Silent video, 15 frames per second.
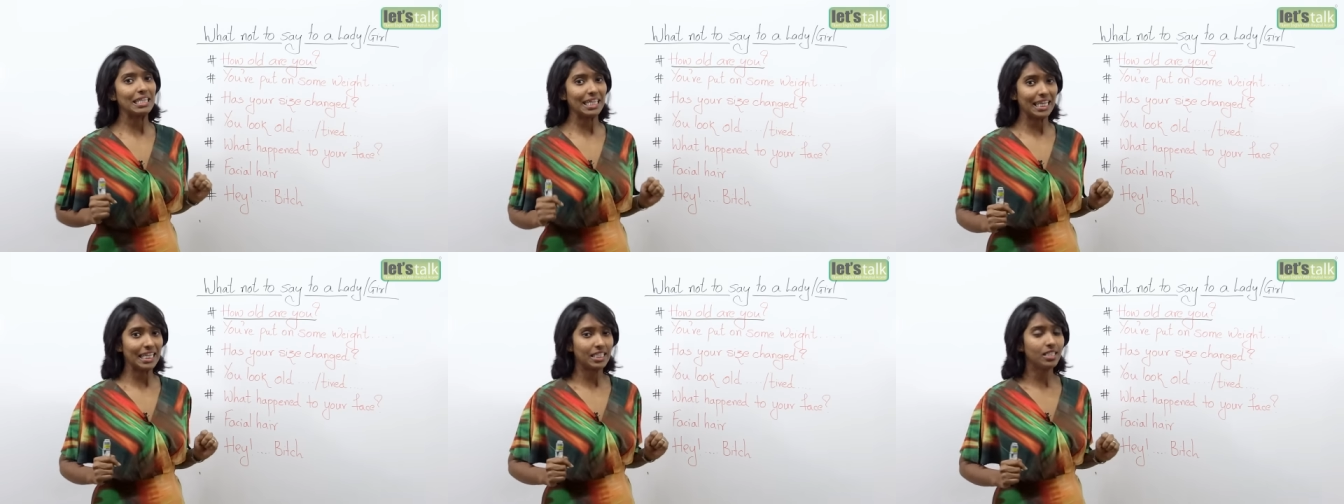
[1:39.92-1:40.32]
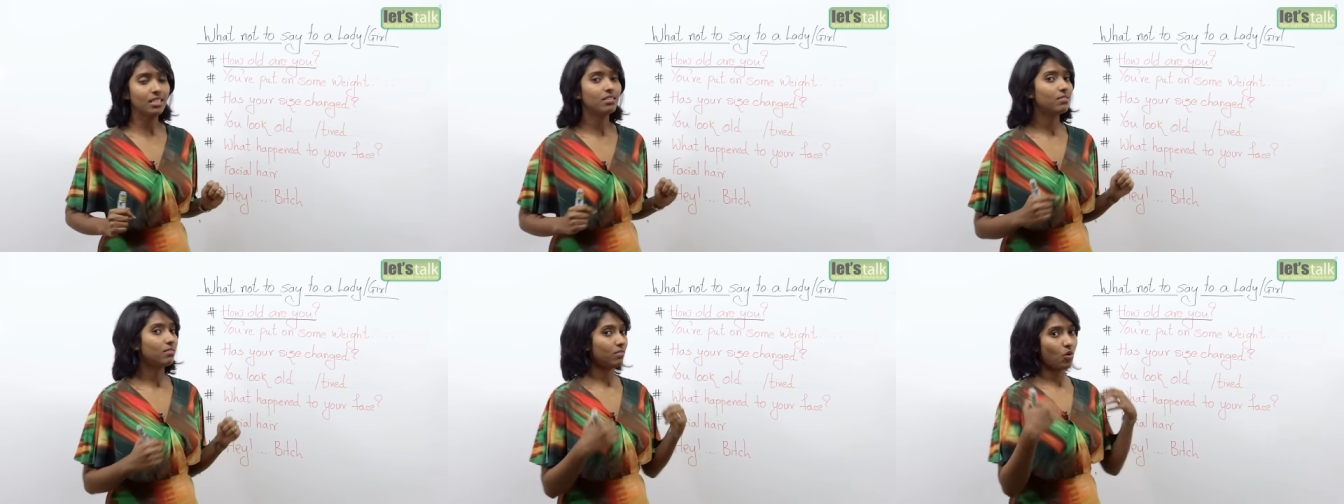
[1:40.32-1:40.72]
a
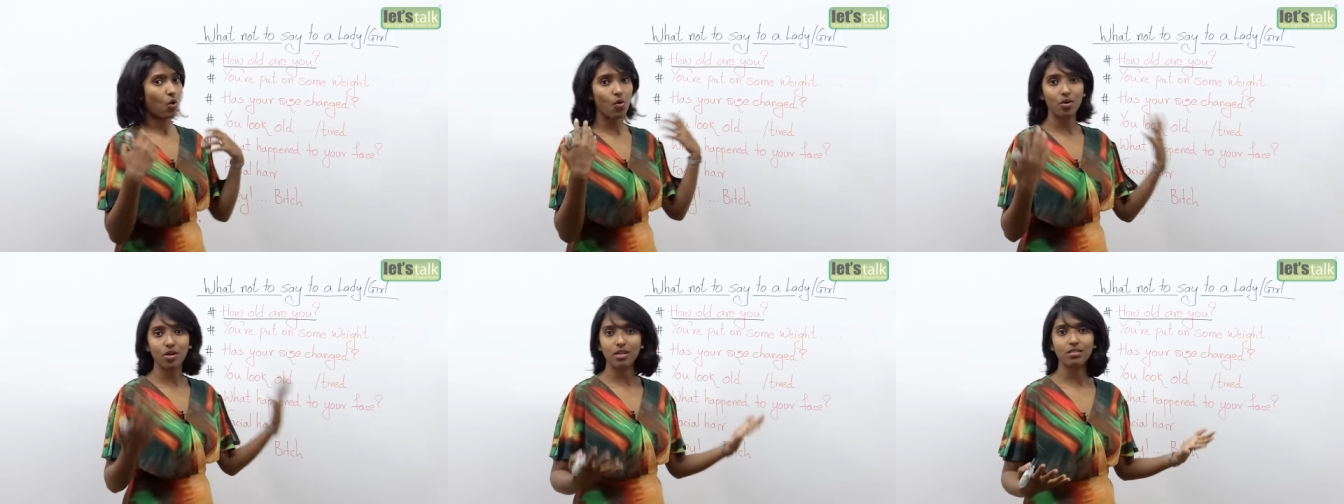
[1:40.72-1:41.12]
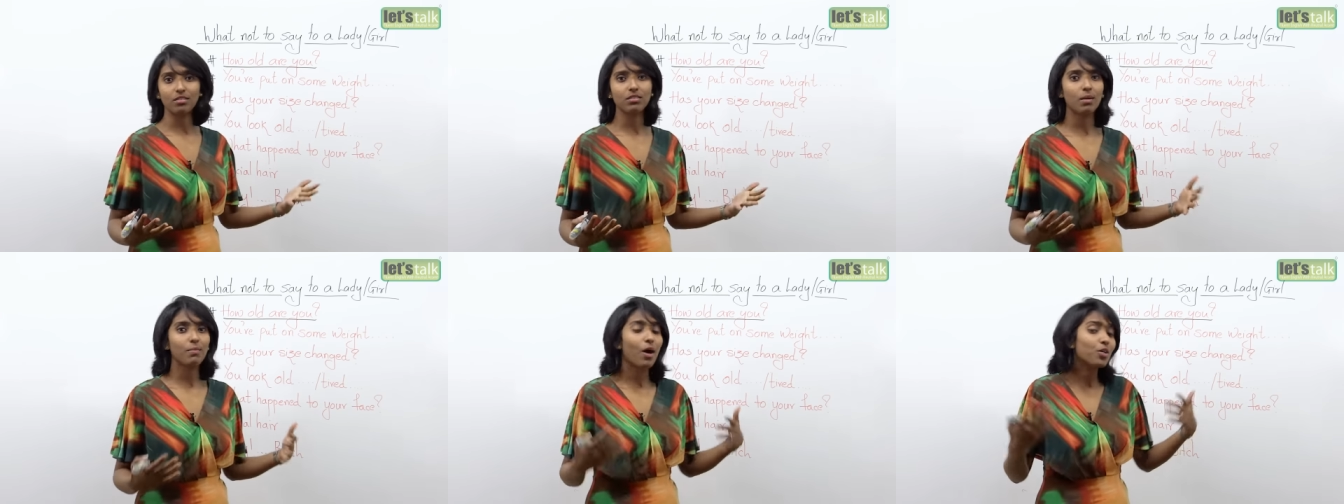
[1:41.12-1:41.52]
lady or a
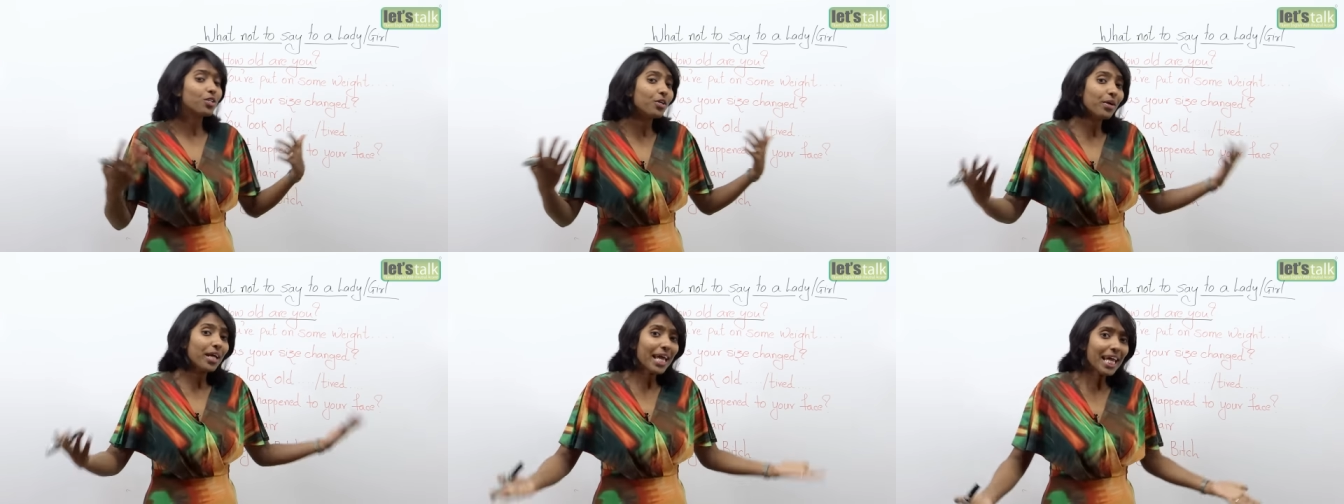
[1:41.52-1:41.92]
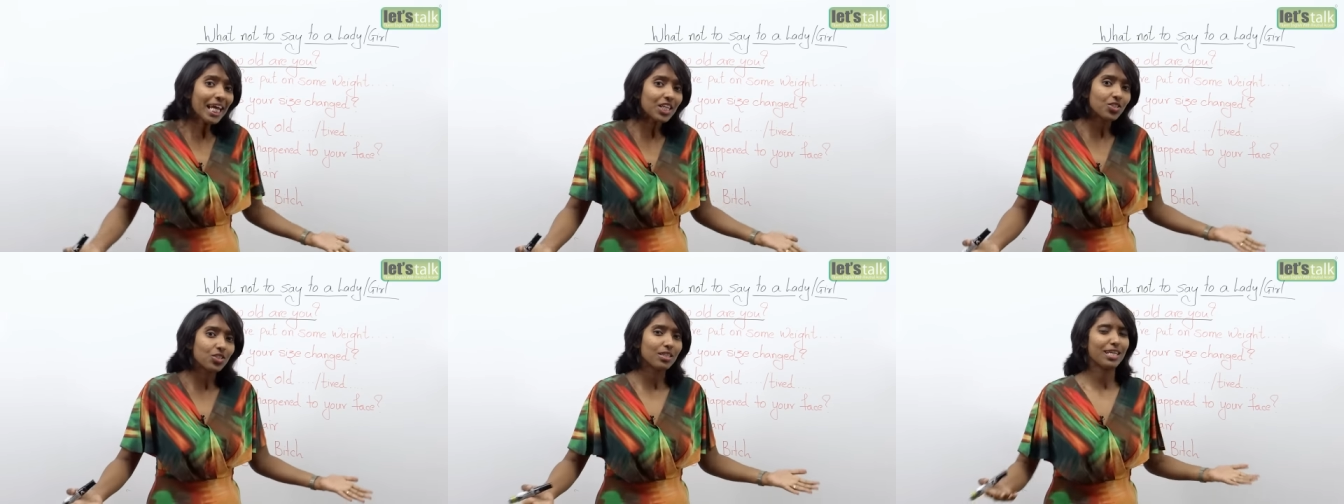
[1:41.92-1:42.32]
girl about her
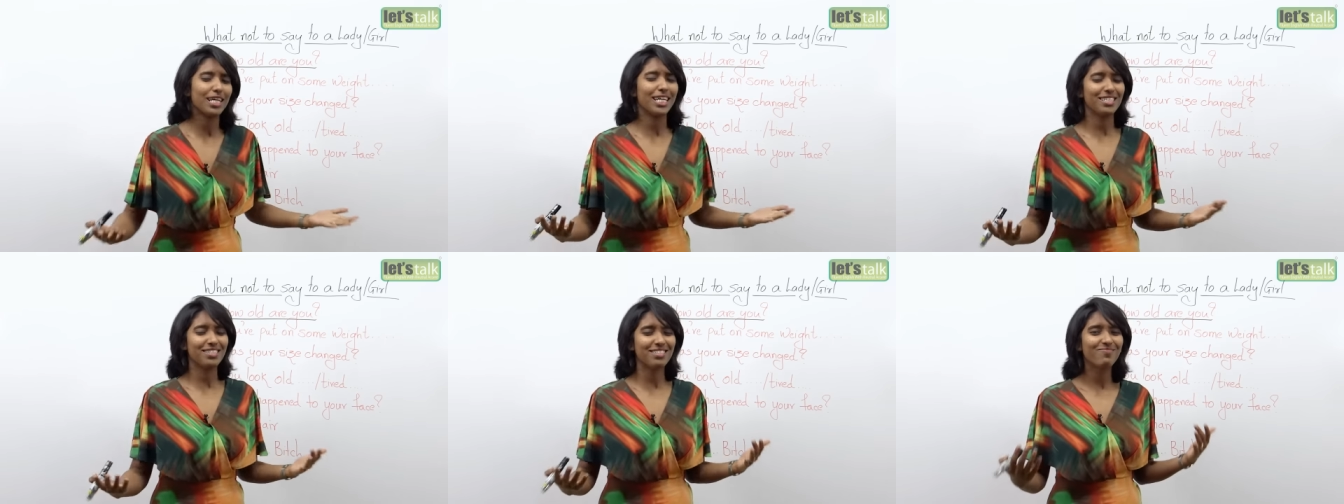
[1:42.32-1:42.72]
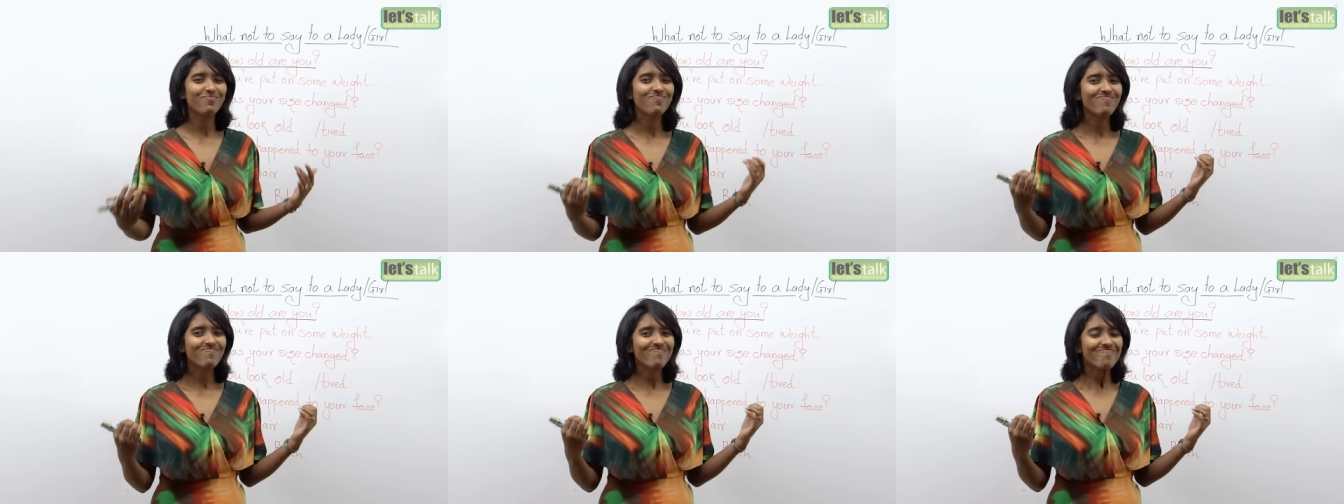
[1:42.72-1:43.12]
age. It's
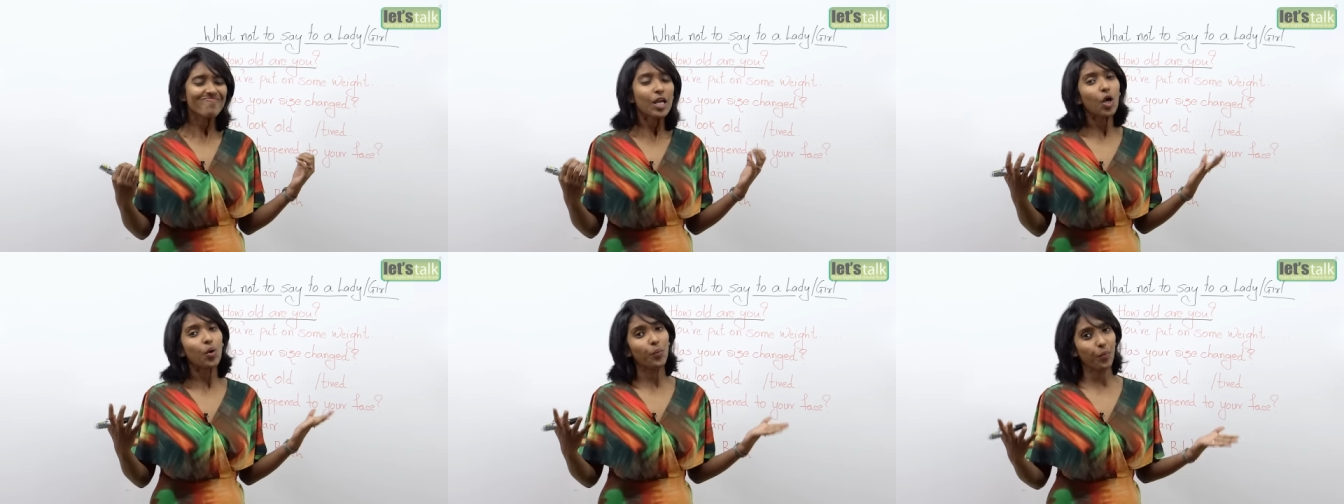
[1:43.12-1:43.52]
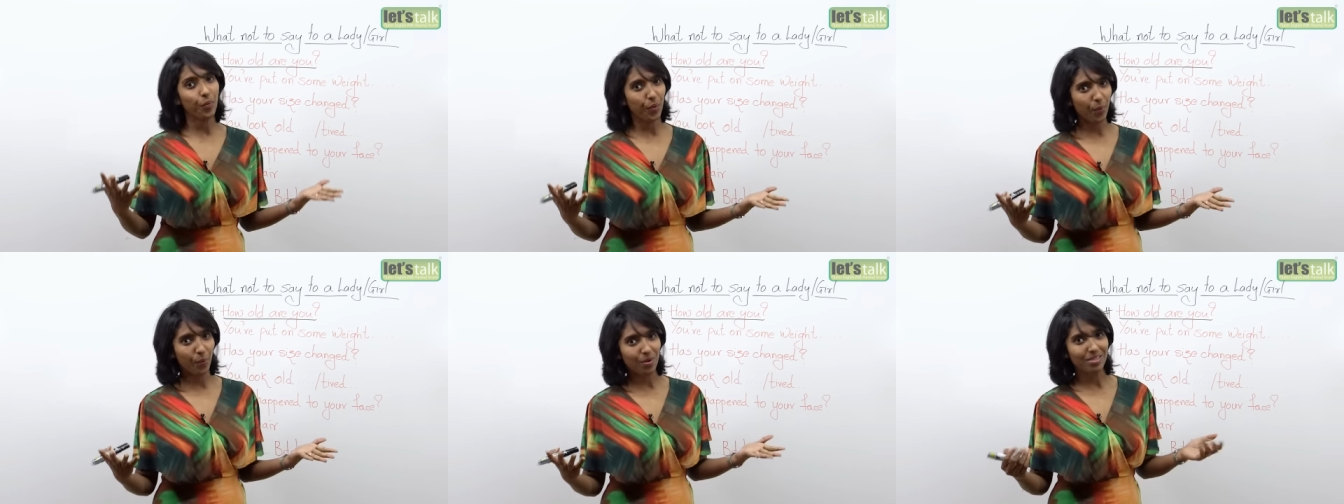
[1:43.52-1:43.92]

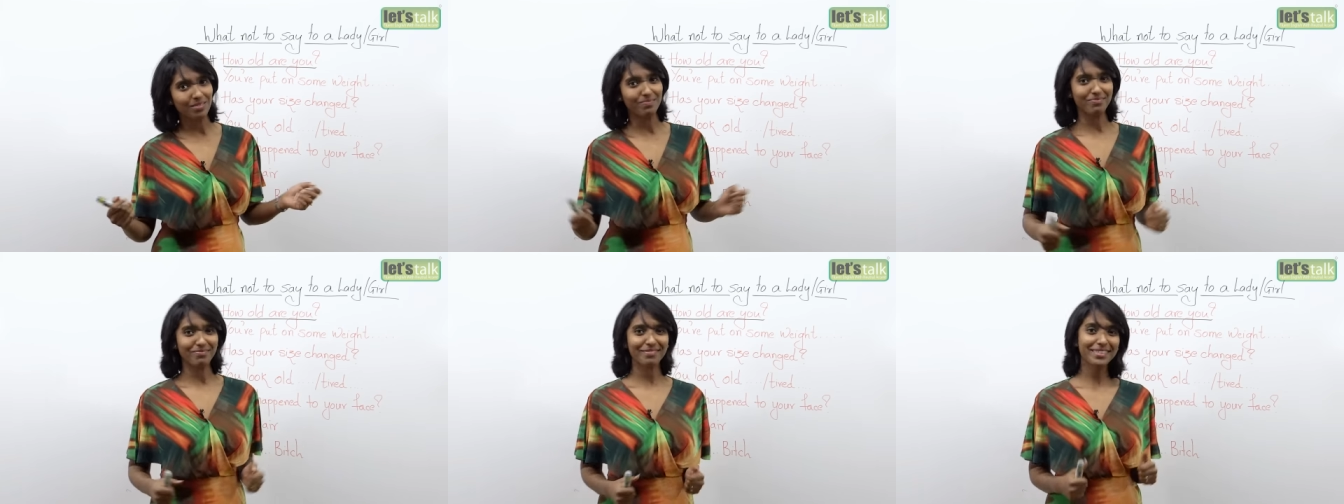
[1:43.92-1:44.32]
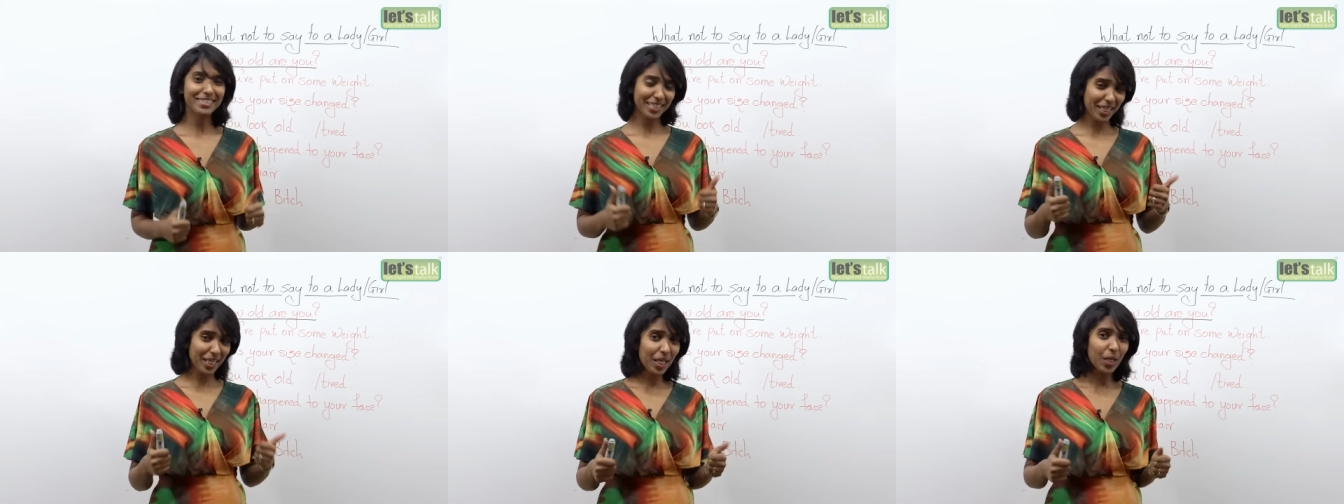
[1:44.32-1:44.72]
rude,
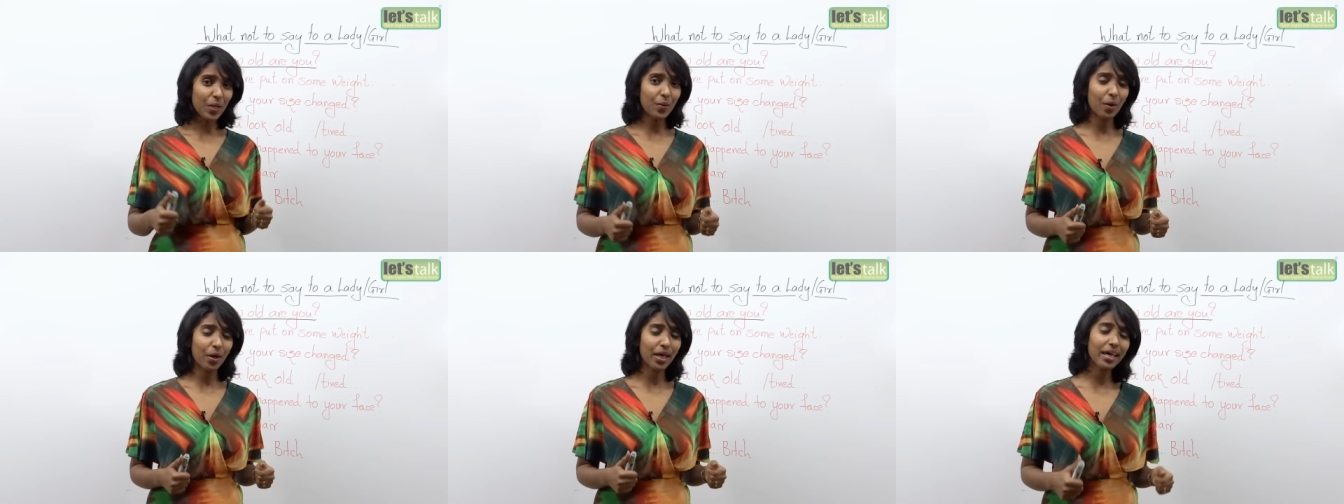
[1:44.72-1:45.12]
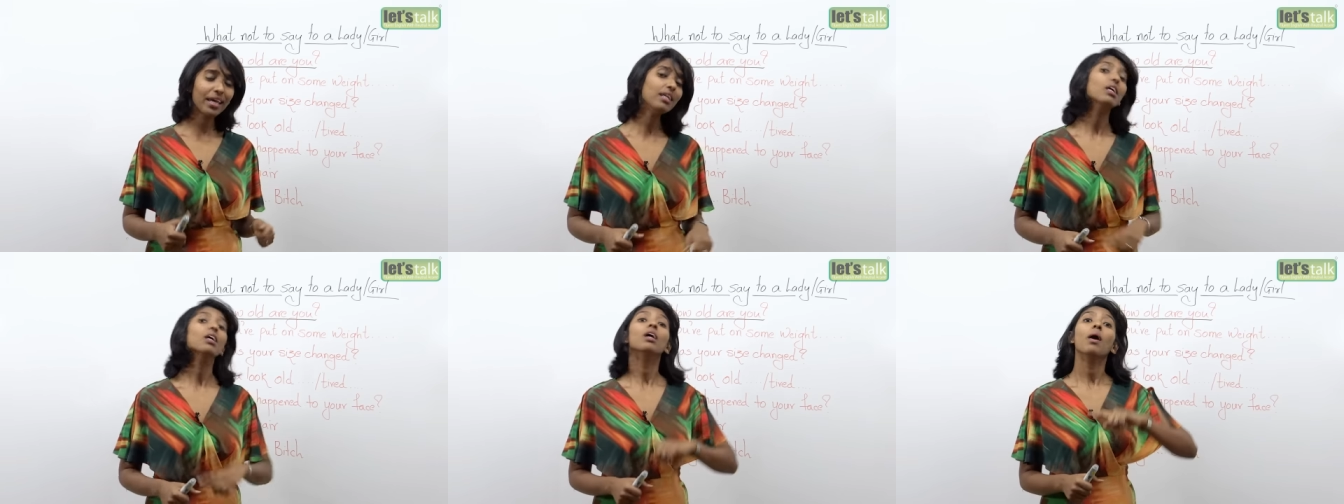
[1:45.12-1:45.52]
okay?